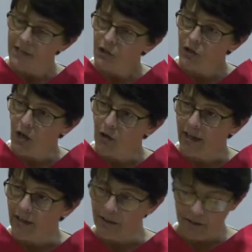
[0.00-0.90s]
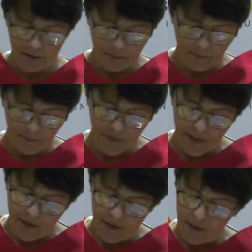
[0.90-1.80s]
As you know, Gerrit,
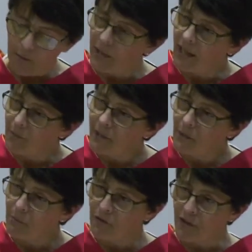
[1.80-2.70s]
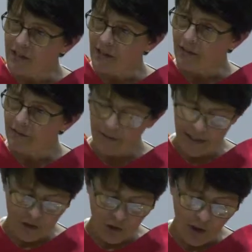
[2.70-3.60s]
becoming a professor
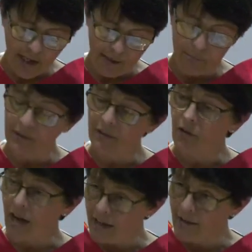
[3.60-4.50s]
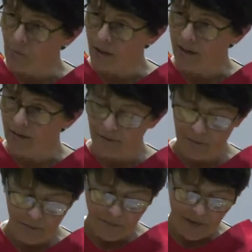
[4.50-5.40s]
does not happen randomly.
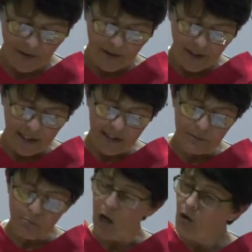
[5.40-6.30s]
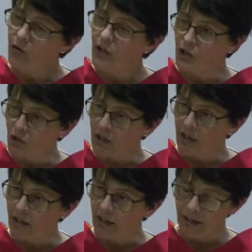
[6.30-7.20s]
It is both a
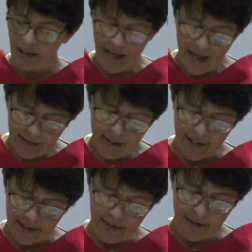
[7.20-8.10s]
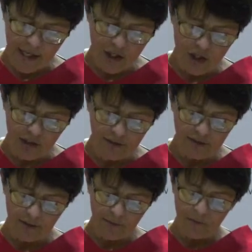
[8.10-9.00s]
journey and a destination
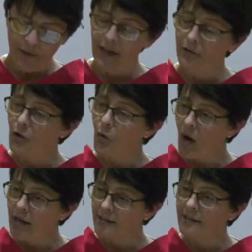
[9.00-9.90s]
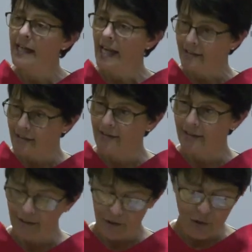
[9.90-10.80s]
and requires
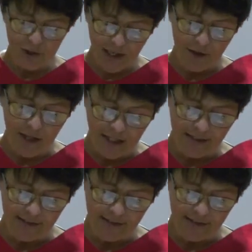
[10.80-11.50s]
tenacity, to say the